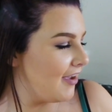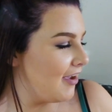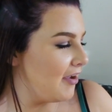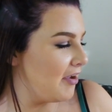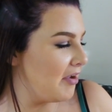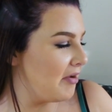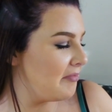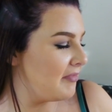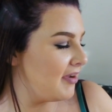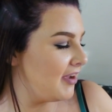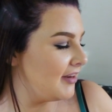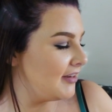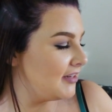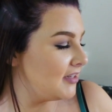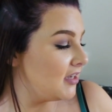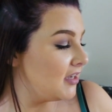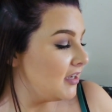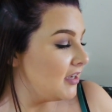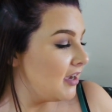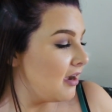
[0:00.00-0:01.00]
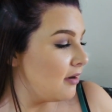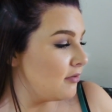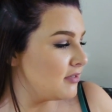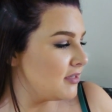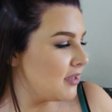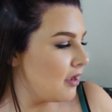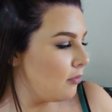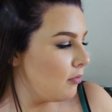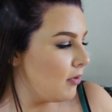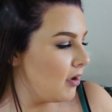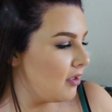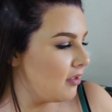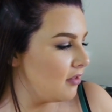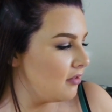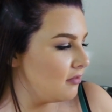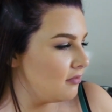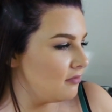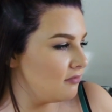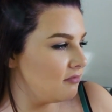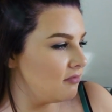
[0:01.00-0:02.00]
um, and I was like
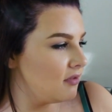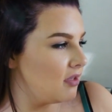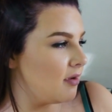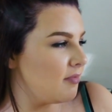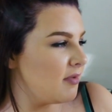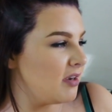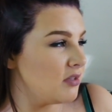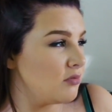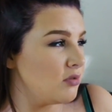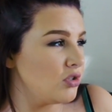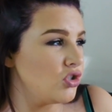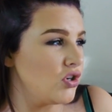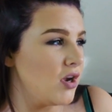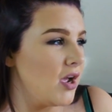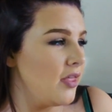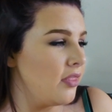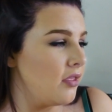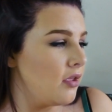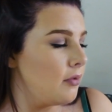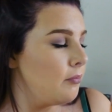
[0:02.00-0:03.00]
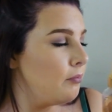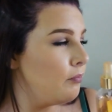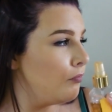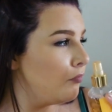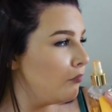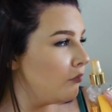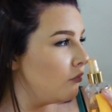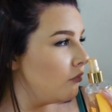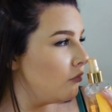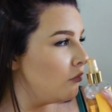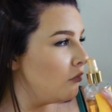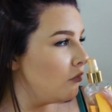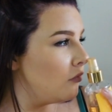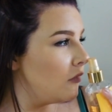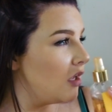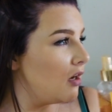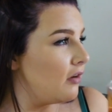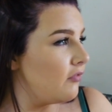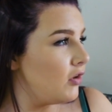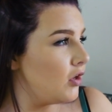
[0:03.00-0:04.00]
well I might as well try them
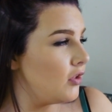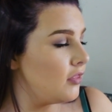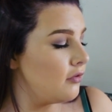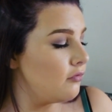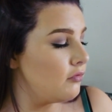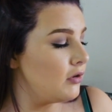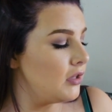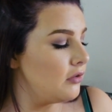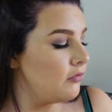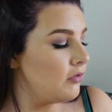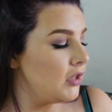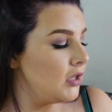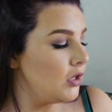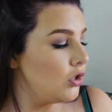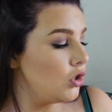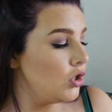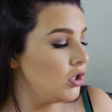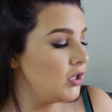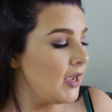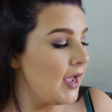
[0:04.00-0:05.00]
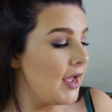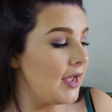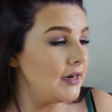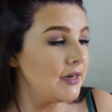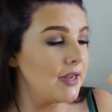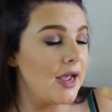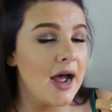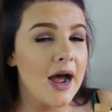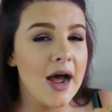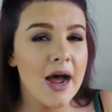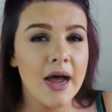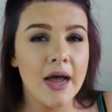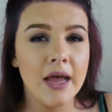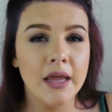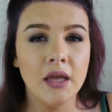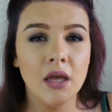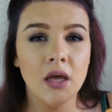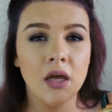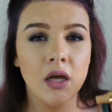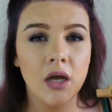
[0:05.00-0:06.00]
and I've heard they're really really good and
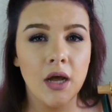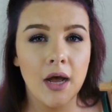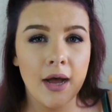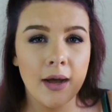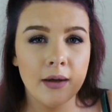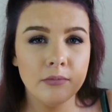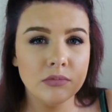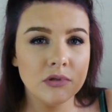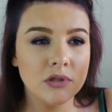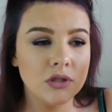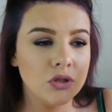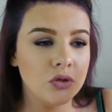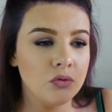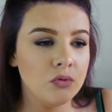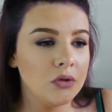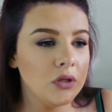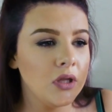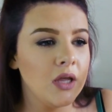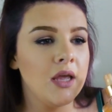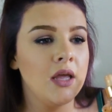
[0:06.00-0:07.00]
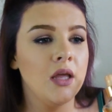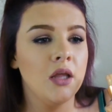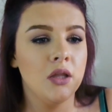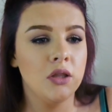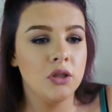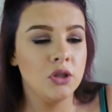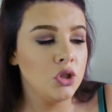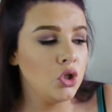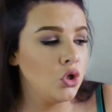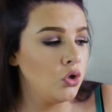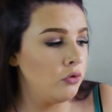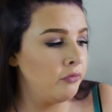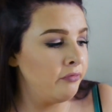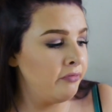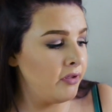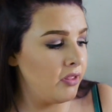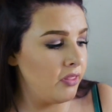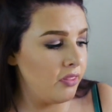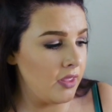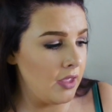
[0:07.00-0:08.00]
I absolutely
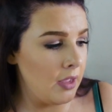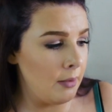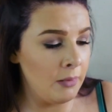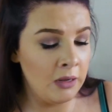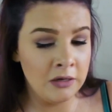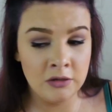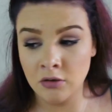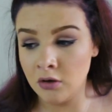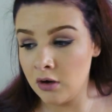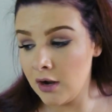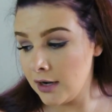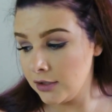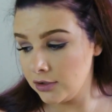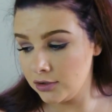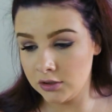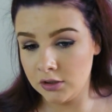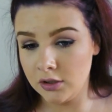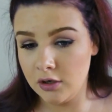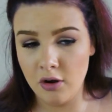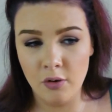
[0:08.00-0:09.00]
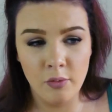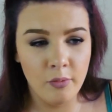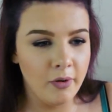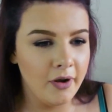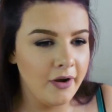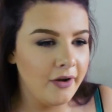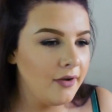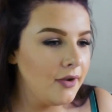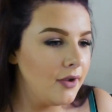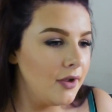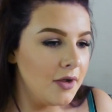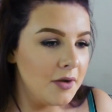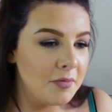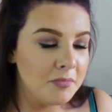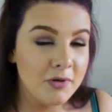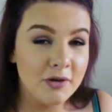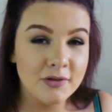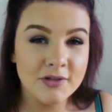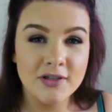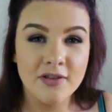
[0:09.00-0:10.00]
love them I don't actually know where
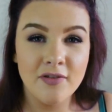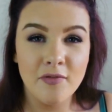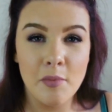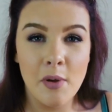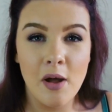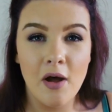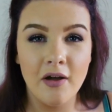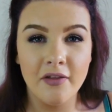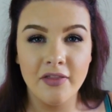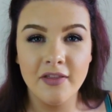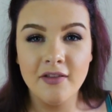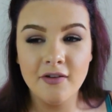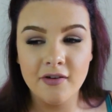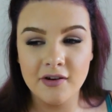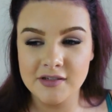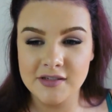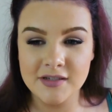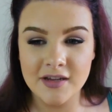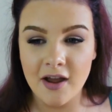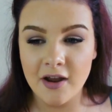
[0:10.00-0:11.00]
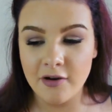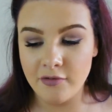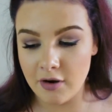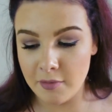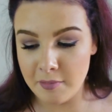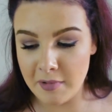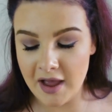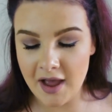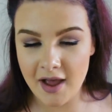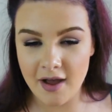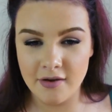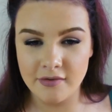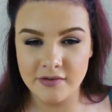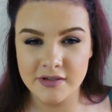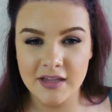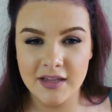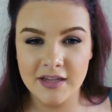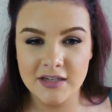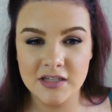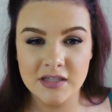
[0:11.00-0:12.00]
most of them are I think they're all scattered around my
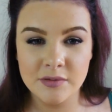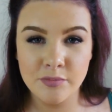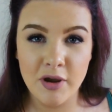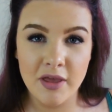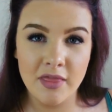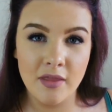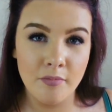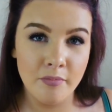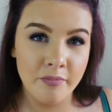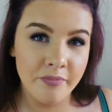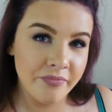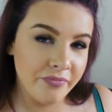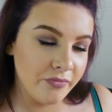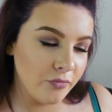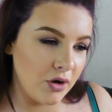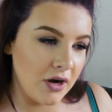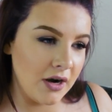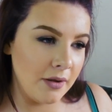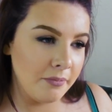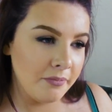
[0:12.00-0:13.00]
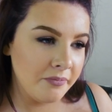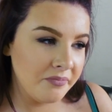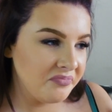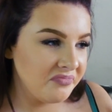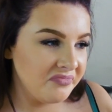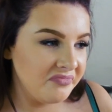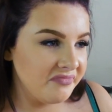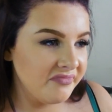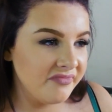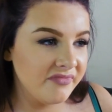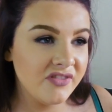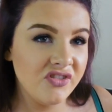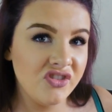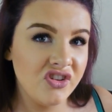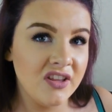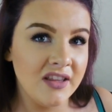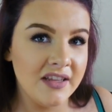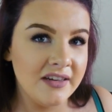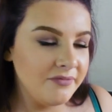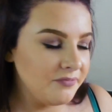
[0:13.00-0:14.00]
house I like to spray them when I'm
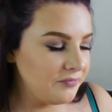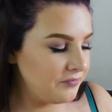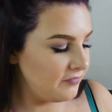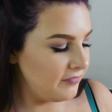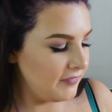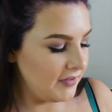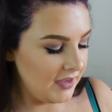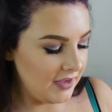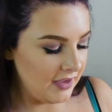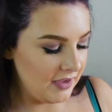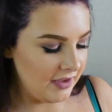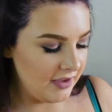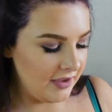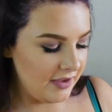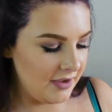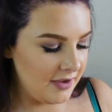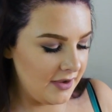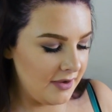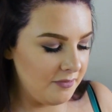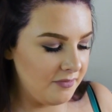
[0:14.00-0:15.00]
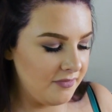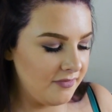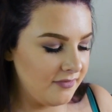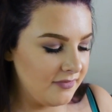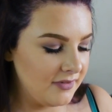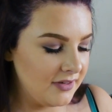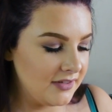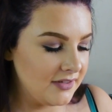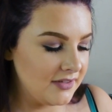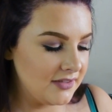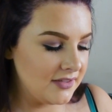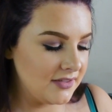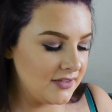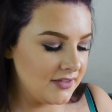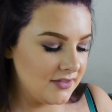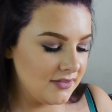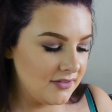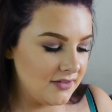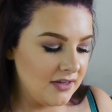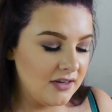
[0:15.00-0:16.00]
chilling um,
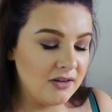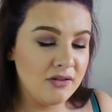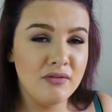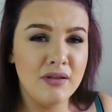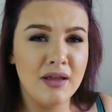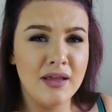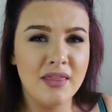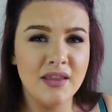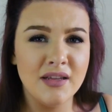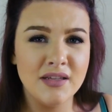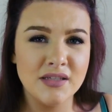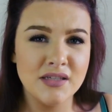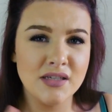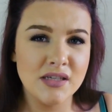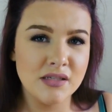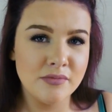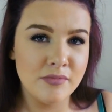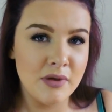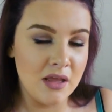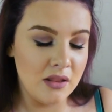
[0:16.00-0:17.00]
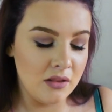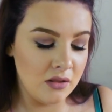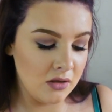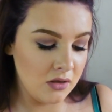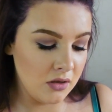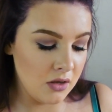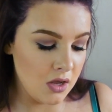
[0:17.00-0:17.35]
I don't like things to smell